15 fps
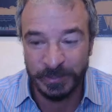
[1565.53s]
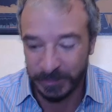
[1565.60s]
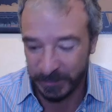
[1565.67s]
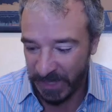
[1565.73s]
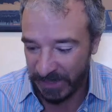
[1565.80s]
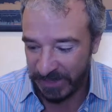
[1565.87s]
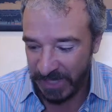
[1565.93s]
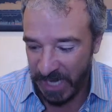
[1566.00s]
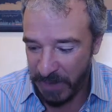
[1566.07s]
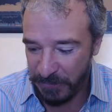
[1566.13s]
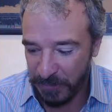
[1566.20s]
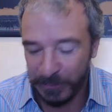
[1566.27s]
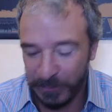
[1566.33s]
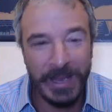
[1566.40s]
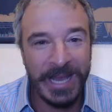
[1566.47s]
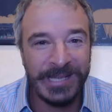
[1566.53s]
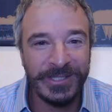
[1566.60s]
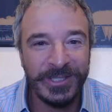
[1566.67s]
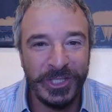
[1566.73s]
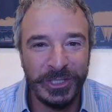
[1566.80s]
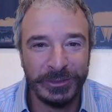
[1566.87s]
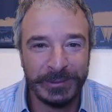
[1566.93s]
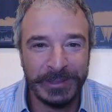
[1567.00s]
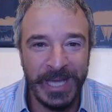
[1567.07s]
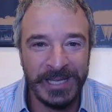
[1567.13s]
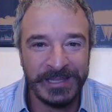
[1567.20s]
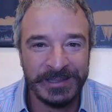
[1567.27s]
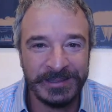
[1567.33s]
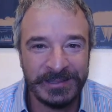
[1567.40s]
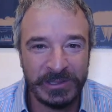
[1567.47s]
That's April, May, and June,
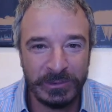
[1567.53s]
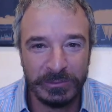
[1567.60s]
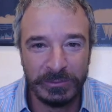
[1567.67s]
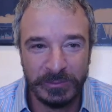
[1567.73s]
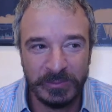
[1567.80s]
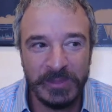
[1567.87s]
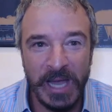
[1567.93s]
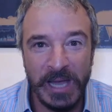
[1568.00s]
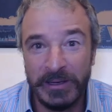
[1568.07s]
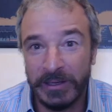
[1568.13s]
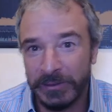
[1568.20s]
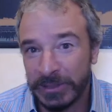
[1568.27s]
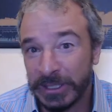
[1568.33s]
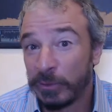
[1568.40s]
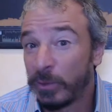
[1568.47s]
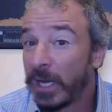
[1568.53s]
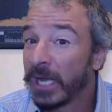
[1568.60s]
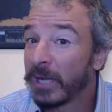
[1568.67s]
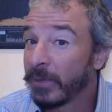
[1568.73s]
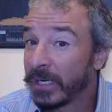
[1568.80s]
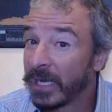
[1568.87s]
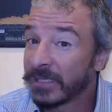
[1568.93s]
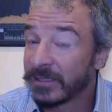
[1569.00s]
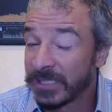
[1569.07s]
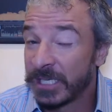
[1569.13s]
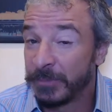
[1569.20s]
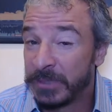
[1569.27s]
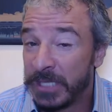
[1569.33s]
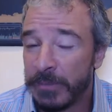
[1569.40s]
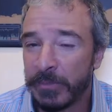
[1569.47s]
guys. So now you understand why I went out to
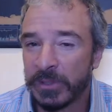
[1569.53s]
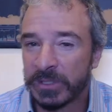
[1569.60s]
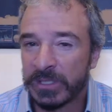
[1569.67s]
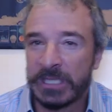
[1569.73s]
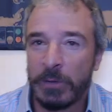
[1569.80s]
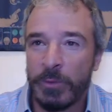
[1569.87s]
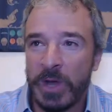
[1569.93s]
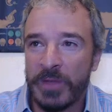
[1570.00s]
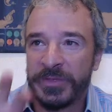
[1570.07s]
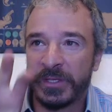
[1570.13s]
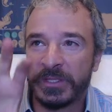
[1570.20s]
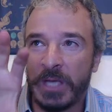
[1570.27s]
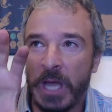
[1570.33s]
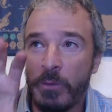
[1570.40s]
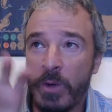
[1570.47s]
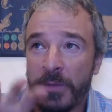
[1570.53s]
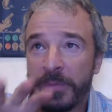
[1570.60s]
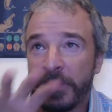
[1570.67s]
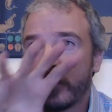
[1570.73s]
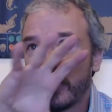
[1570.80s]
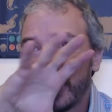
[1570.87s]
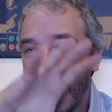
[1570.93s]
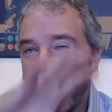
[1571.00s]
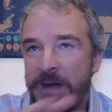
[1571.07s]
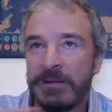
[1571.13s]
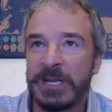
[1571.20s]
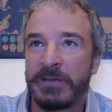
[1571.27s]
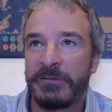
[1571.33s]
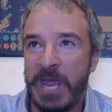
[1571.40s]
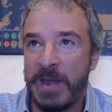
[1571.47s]
September, is because I want the
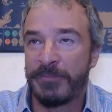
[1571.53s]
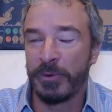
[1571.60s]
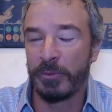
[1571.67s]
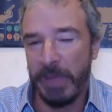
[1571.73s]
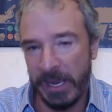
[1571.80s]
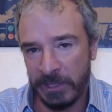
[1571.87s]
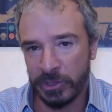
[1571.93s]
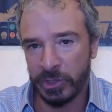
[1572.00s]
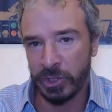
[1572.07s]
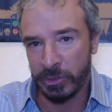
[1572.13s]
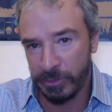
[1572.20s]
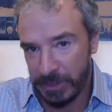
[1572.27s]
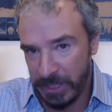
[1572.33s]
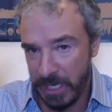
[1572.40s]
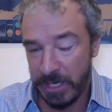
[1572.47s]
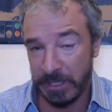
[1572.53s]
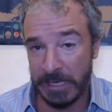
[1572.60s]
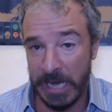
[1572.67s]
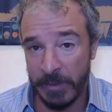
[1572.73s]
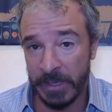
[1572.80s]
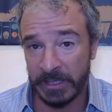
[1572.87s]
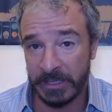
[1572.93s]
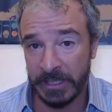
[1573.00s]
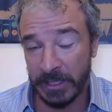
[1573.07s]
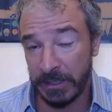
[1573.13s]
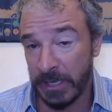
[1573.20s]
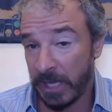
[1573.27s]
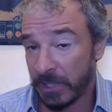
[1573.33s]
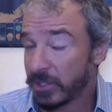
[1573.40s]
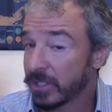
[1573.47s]
reality of April, May, and June's economic data,
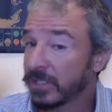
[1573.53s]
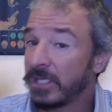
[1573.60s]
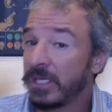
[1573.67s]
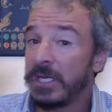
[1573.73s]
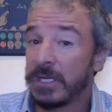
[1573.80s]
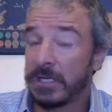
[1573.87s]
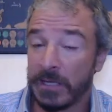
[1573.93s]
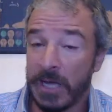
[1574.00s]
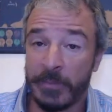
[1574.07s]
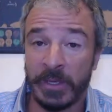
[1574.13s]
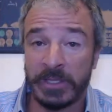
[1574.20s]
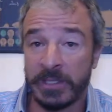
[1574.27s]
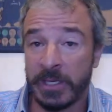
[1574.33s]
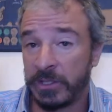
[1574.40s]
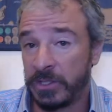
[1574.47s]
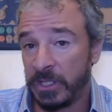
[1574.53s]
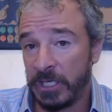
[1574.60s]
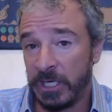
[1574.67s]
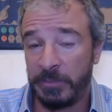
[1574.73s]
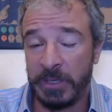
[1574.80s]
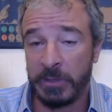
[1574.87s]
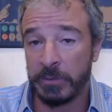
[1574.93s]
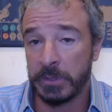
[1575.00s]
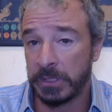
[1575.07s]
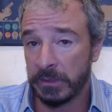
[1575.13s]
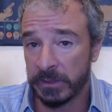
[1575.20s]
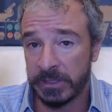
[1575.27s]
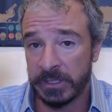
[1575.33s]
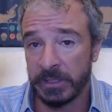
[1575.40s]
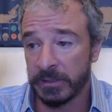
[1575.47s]
not just the economics like GDP,
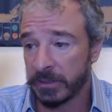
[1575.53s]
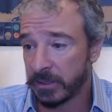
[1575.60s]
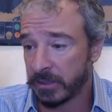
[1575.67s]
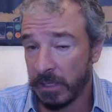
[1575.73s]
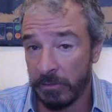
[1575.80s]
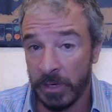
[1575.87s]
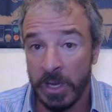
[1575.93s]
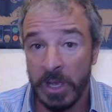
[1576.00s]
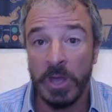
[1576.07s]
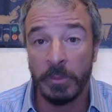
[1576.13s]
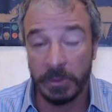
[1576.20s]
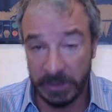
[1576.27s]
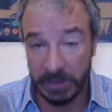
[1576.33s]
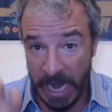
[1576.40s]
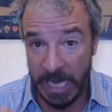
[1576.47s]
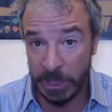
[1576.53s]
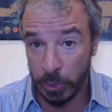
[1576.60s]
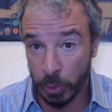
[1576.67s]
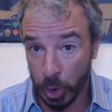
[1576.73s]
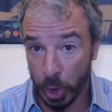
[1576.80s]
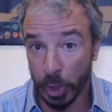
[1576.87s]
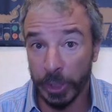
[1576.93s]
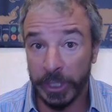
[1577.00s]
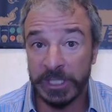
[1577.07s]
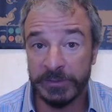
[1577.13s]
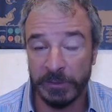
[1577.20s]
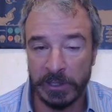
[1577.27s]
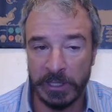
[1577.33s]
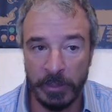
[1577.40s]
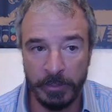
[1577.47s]
retail sales, etc., but the actual earnings
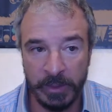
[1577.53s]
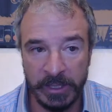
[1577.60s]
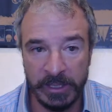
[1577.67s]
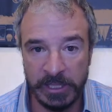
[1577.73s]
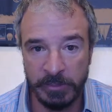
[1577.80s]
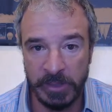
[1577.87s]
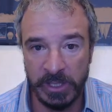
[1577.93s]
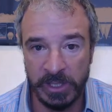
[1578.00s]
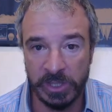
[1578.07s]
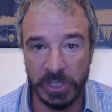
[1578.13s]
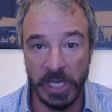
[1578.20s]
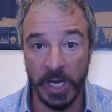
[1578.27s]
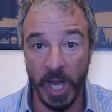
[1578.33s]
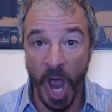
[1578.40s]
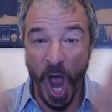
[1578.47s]
for companies to be just like